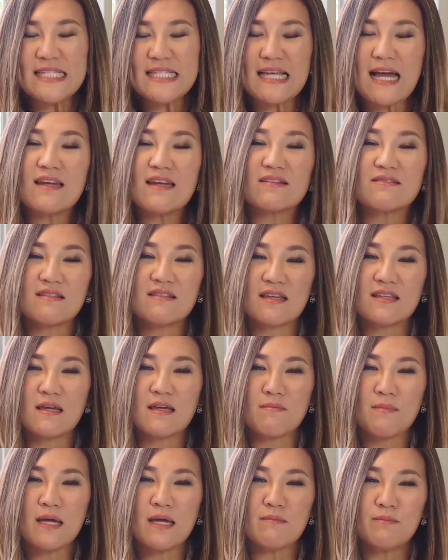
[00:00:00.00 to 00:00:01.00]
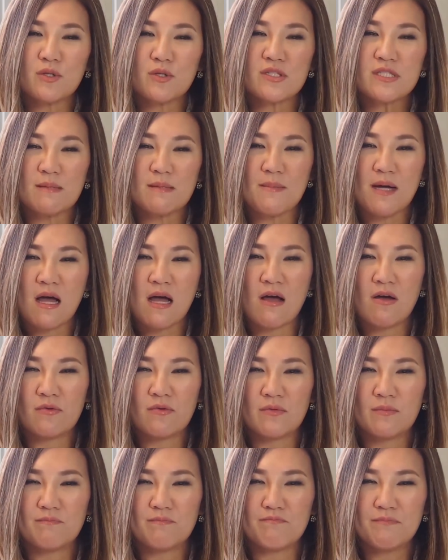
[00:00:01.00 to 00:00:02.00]
or at least I like to think that my book
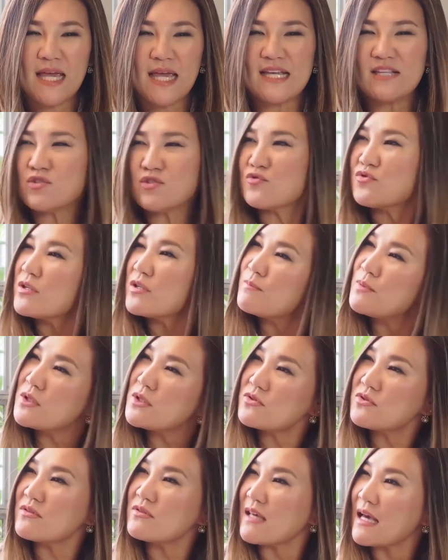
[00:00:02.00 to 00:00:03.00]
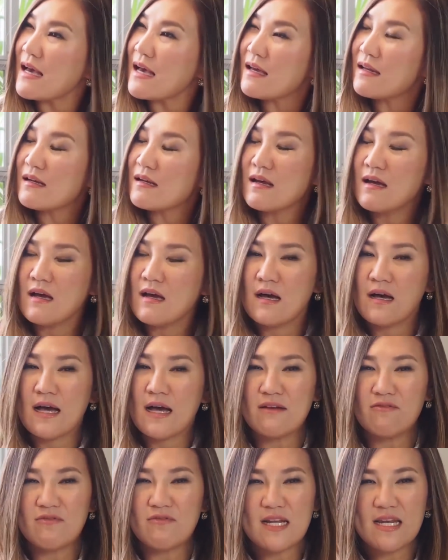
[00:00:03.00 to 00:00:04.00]
somehow pays tribute to that
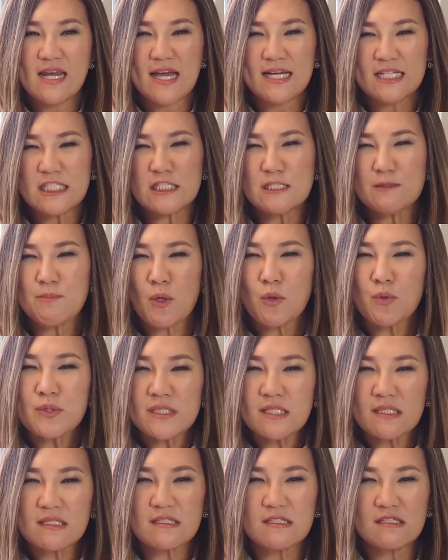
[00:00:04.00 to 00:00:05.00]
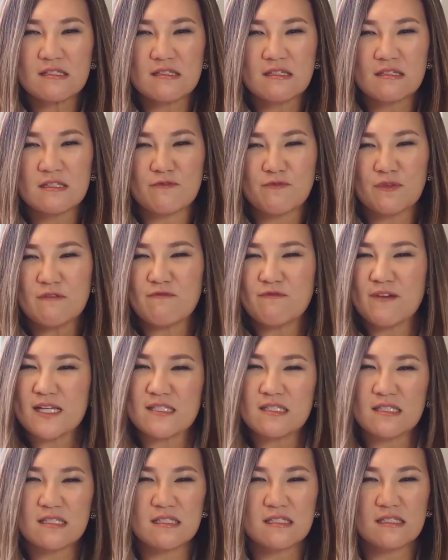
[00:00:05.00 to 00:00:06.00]
and really exposes the different
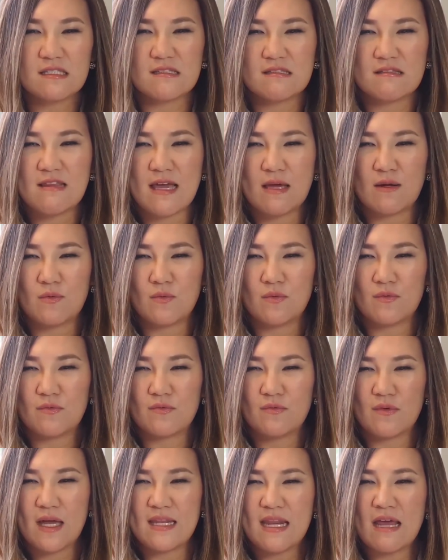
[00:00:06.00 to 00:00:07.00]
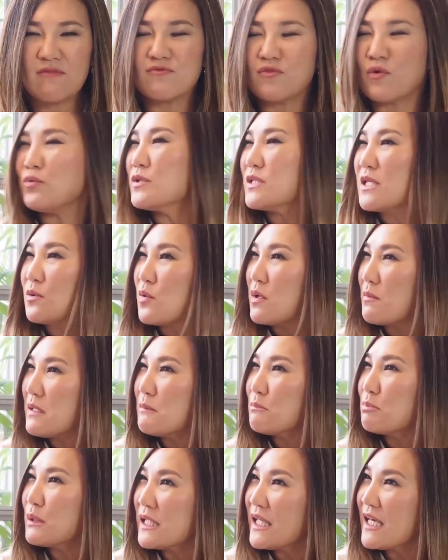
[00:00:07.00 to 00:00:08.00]
facets and roles that
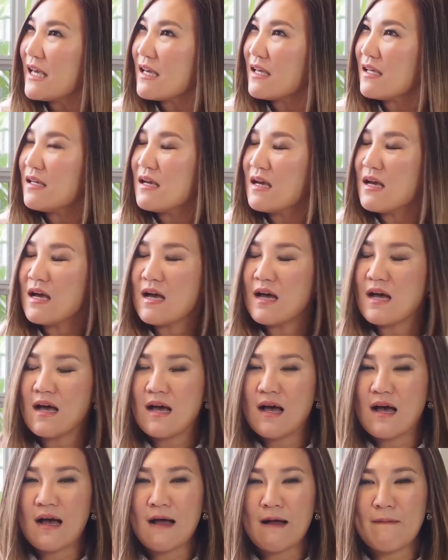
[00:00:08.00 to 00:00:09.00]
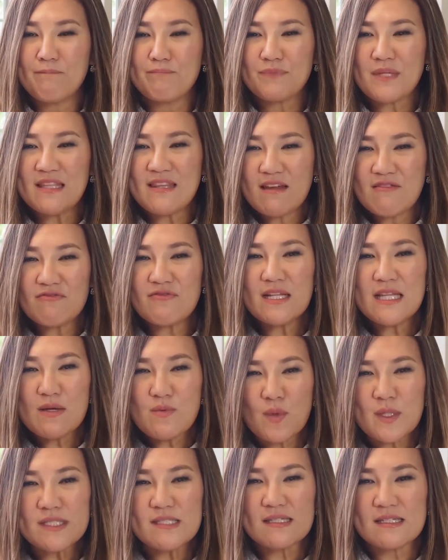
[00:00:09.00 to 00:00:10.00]
women play. That
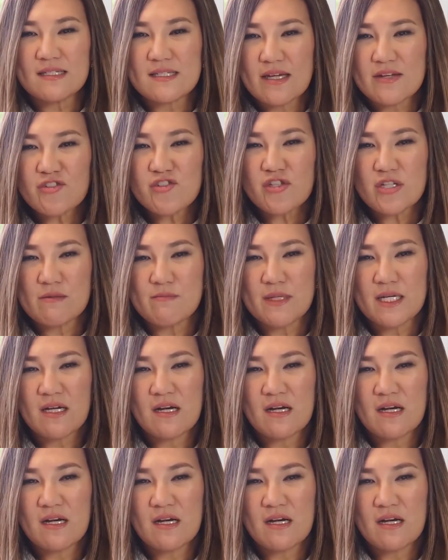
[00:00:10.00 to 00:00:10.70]
really was the intention,